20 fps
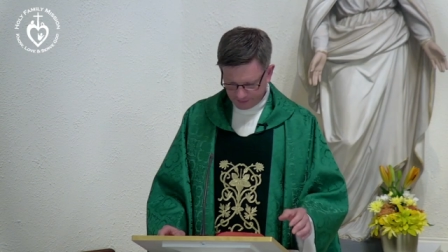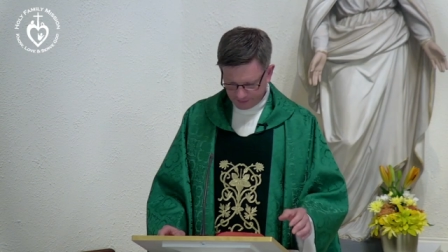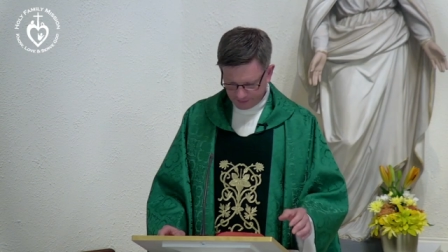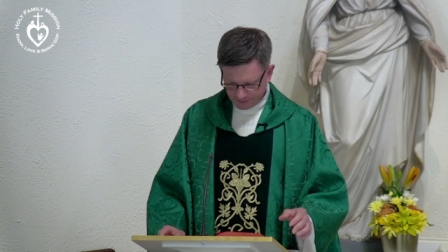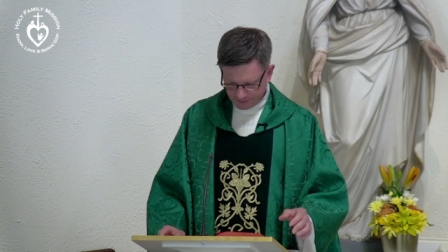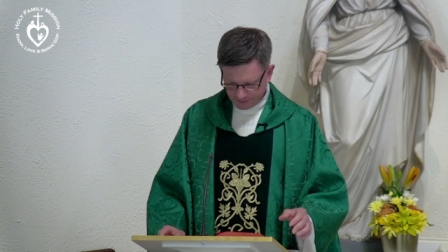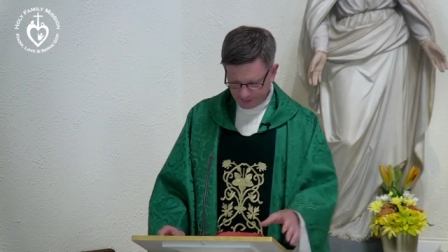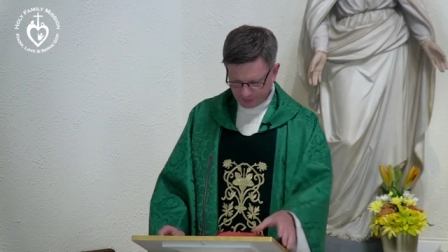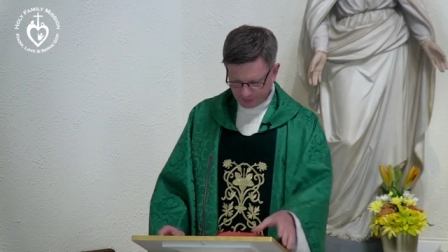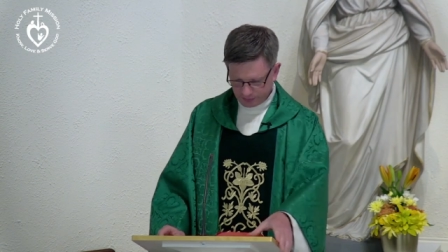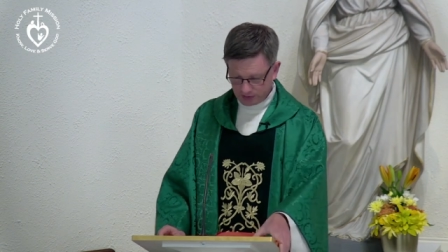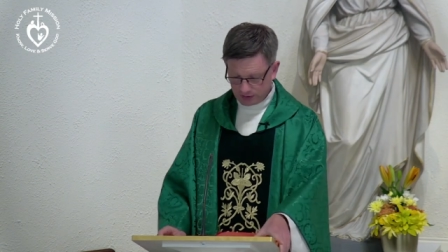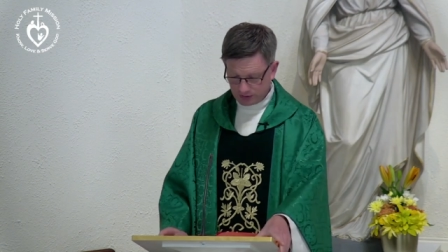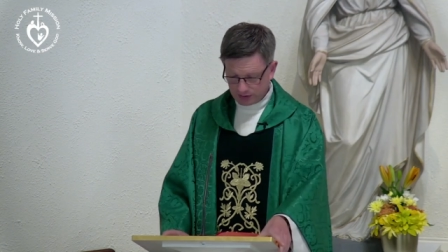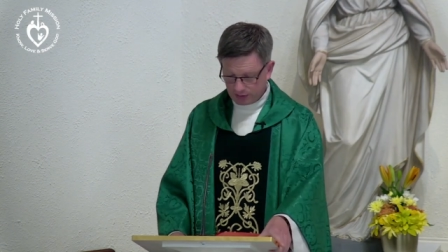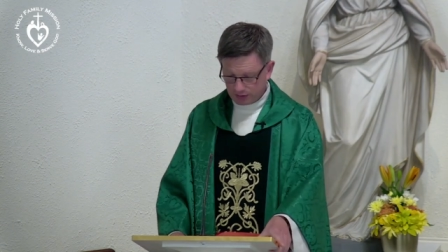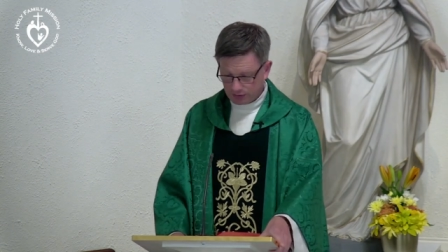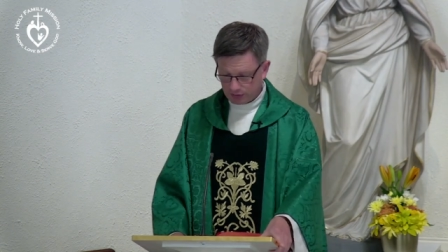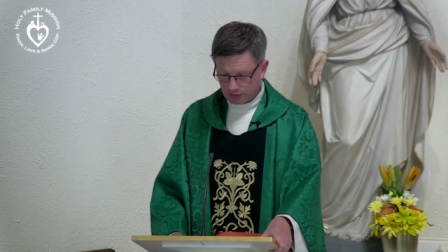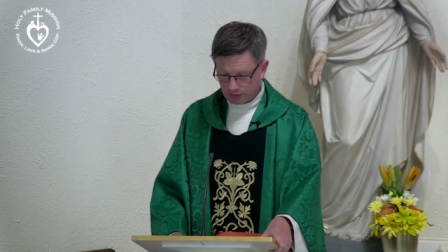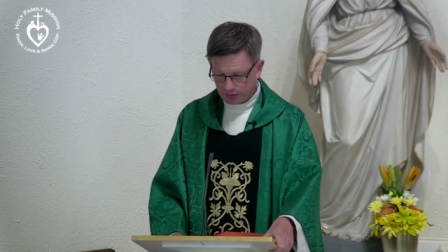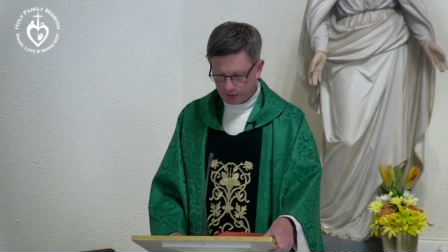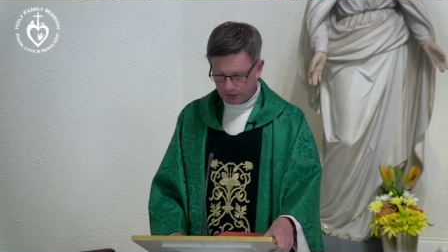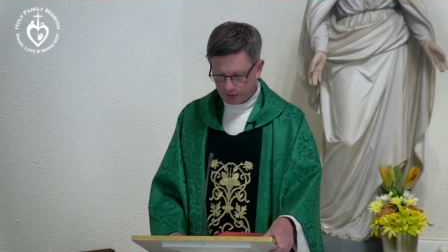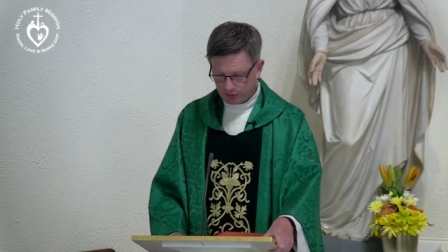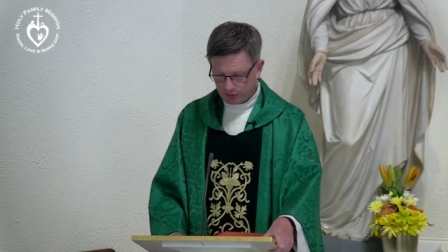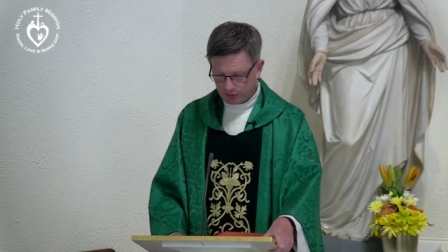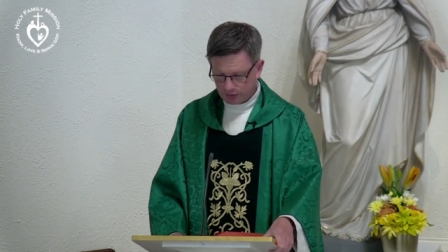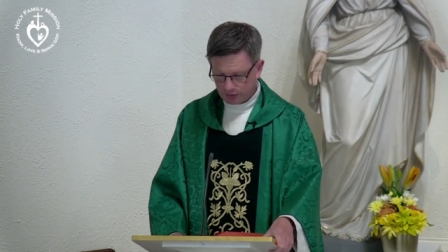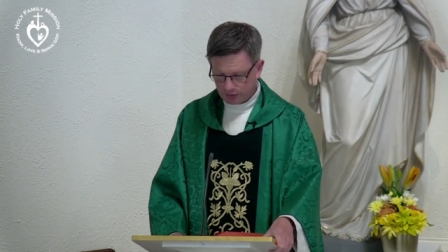So as I said earlier,
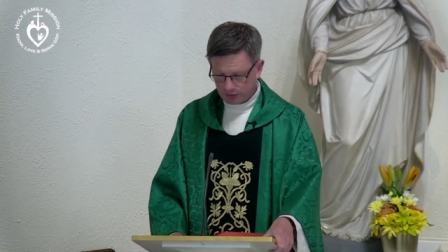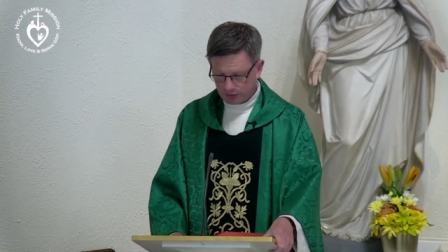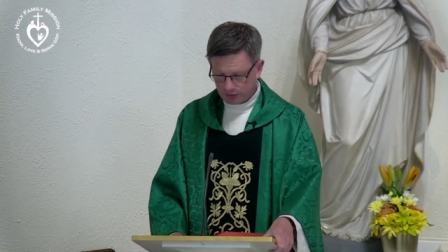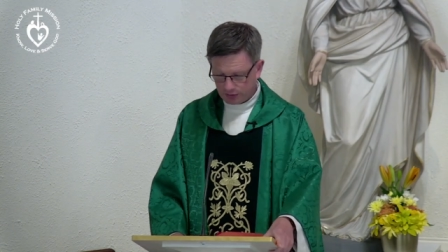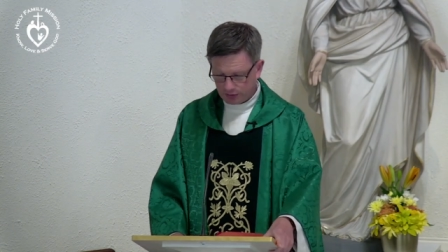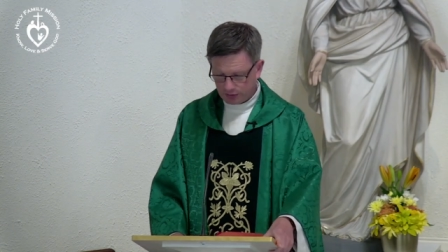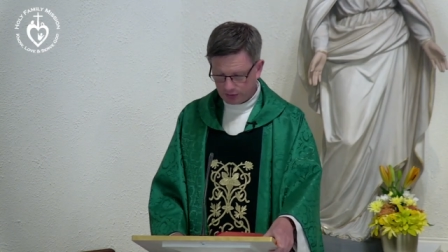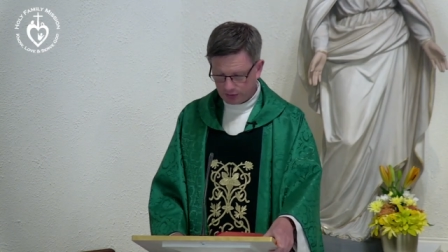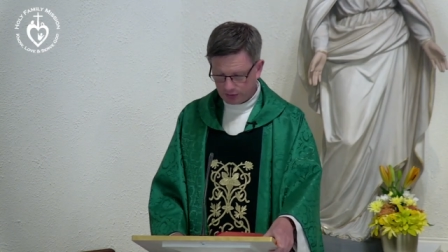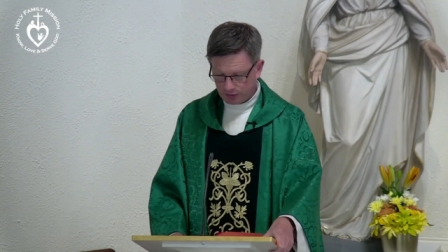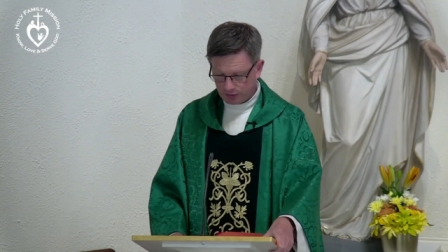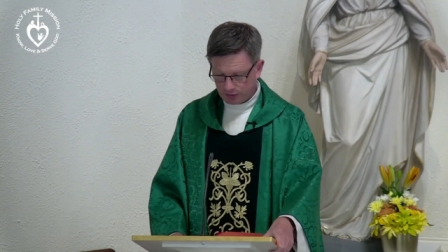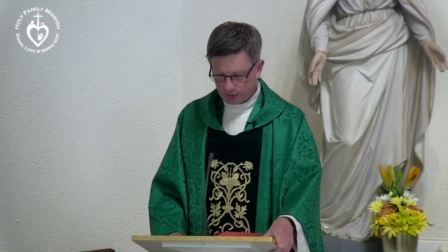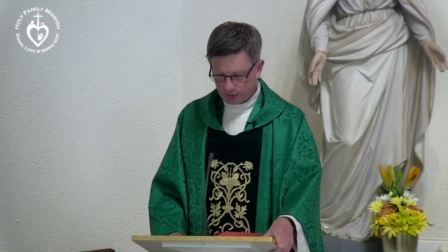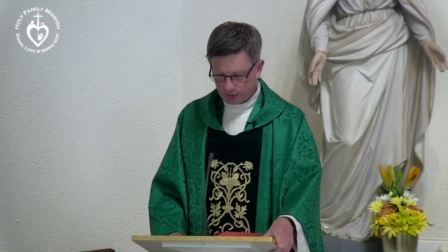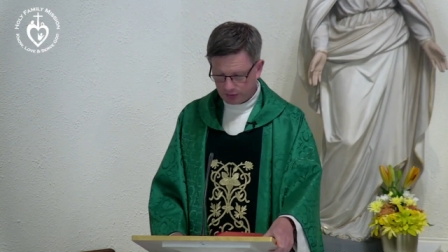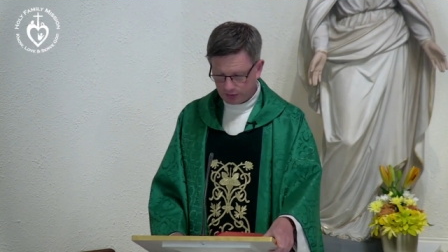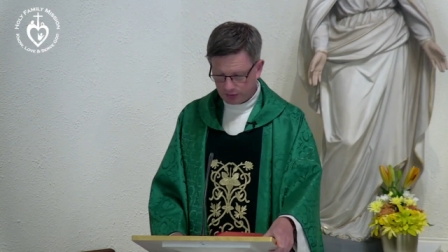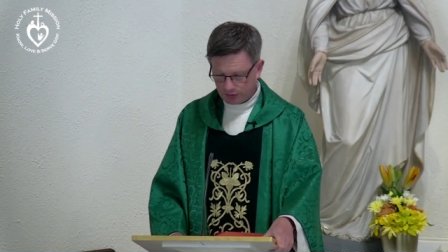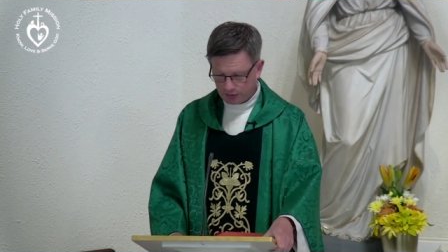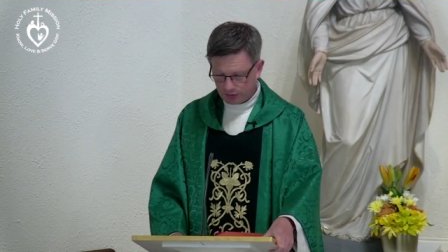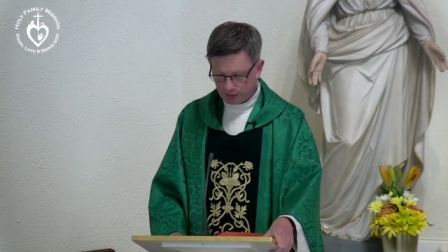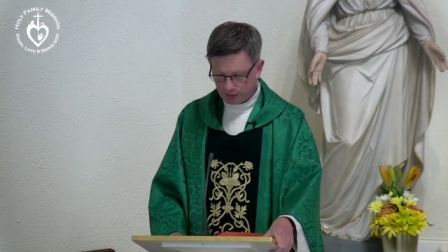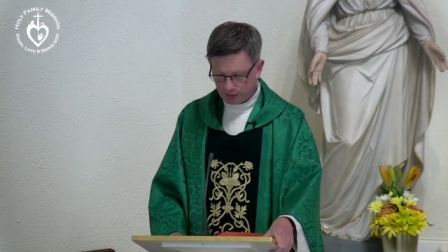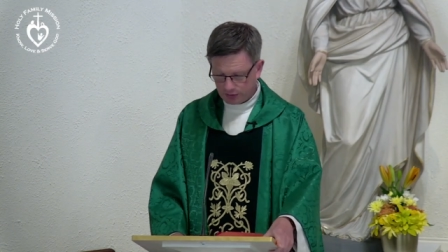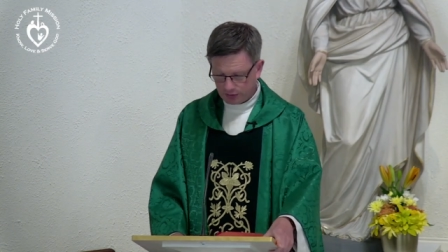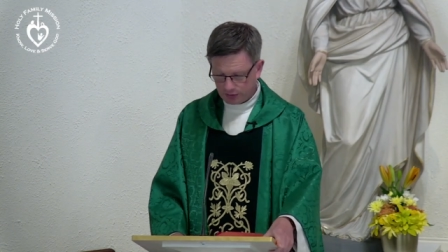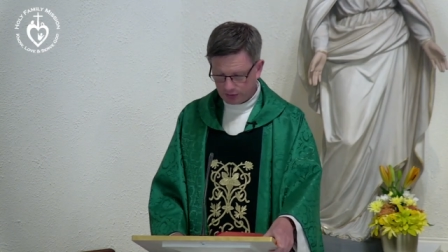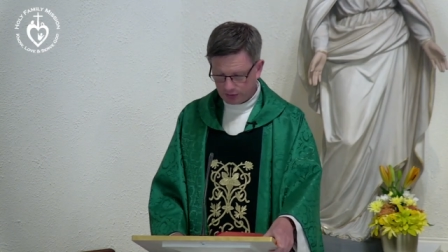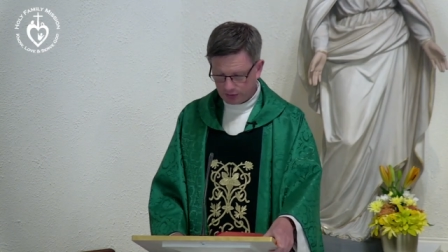uh, this is the last
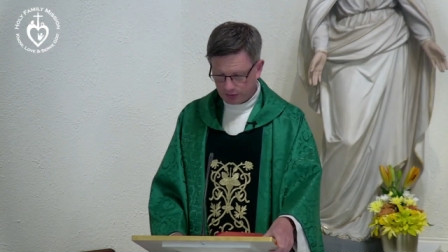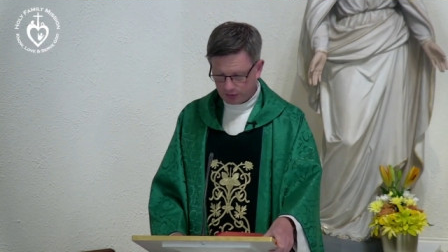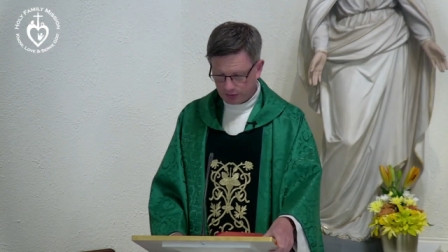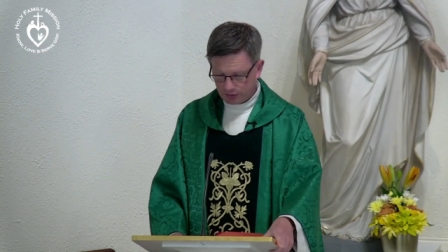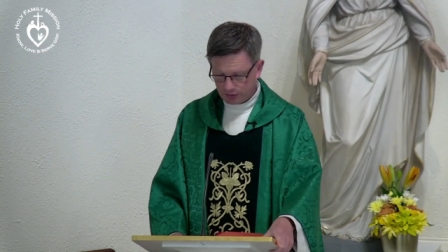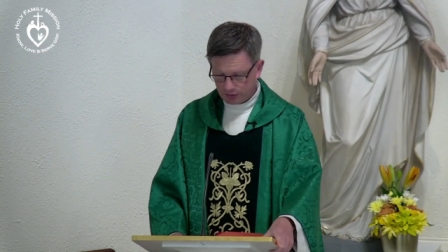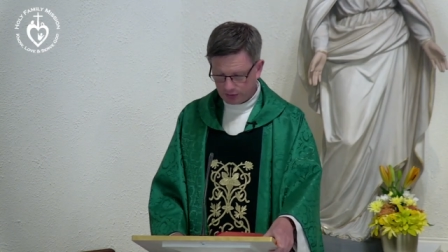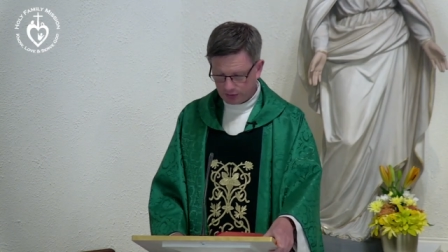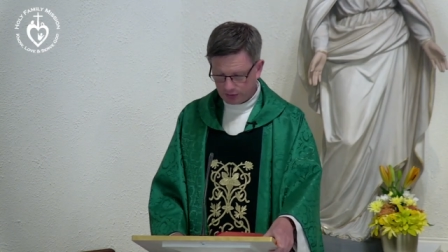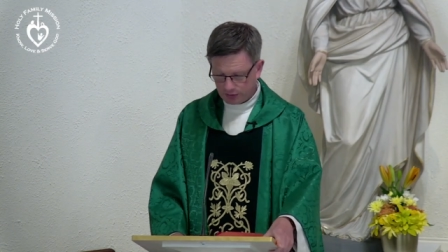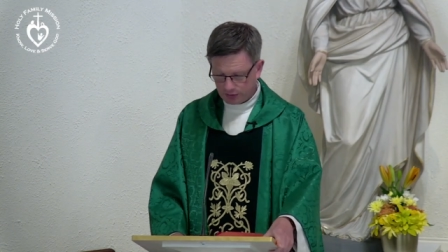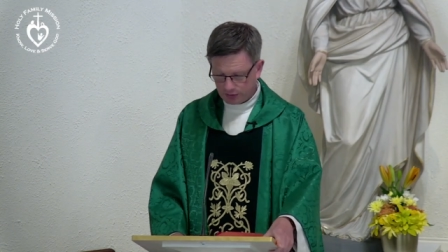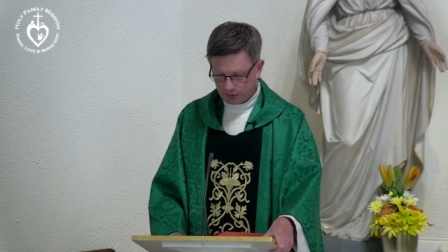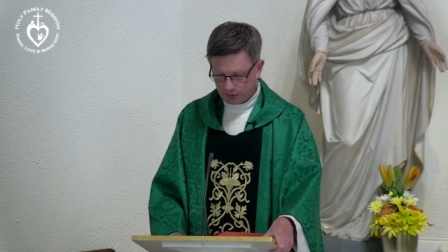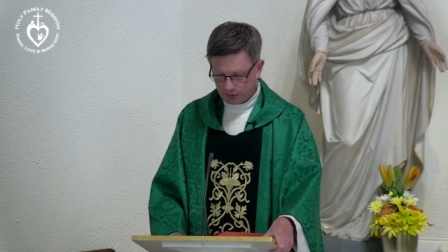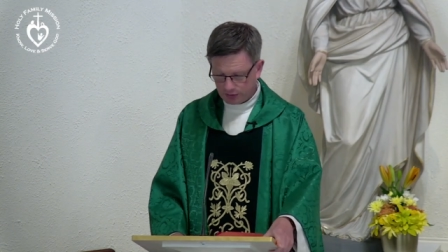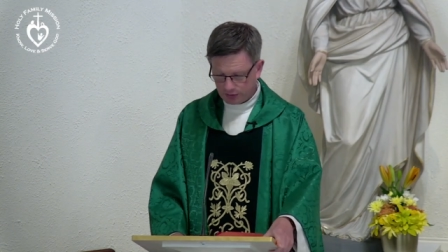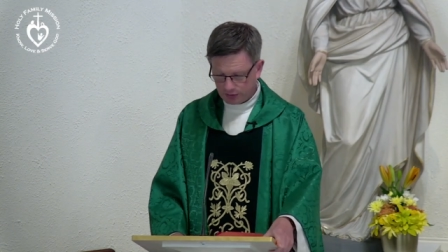Mass of our year